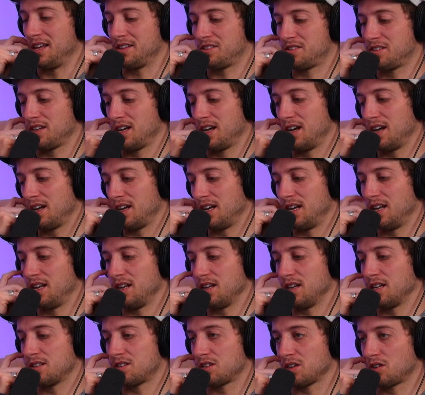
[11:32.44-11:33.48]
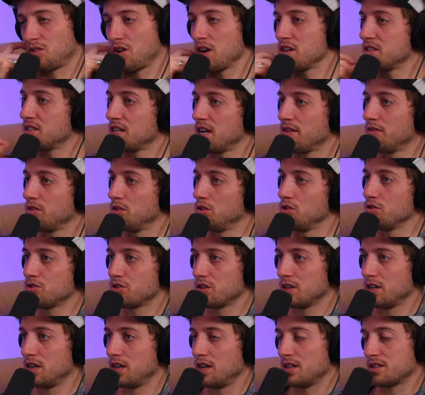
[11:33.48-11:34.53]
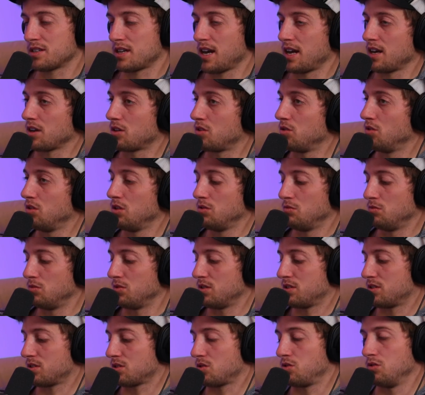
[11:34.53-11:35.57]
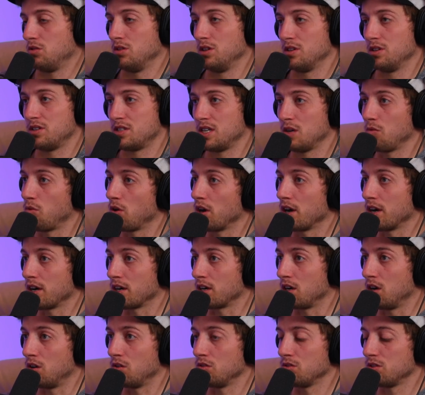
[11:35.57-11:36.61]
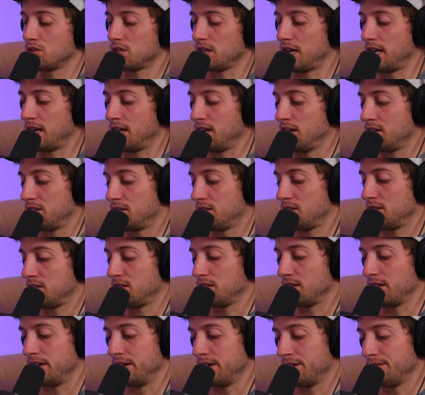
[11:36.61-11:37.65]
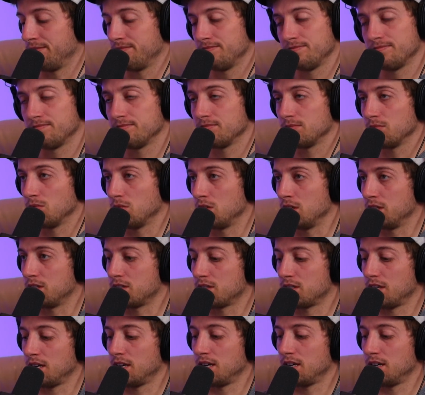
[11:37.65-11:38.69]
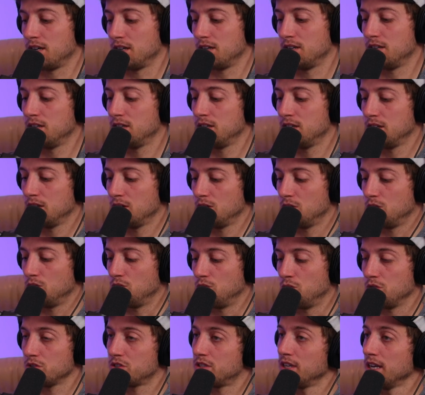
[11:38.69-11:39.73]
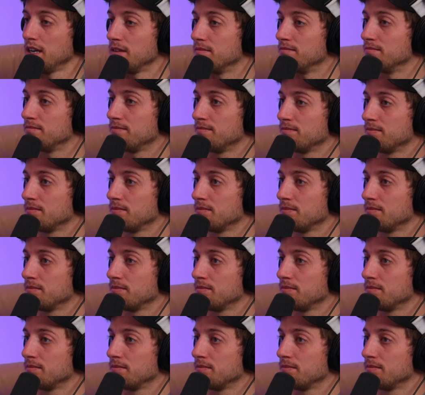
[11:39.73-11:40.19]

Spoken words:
It's a crazy evolution, and it's kind of cool, and it's cool to see where it goes. And, you know, it's, we'll see.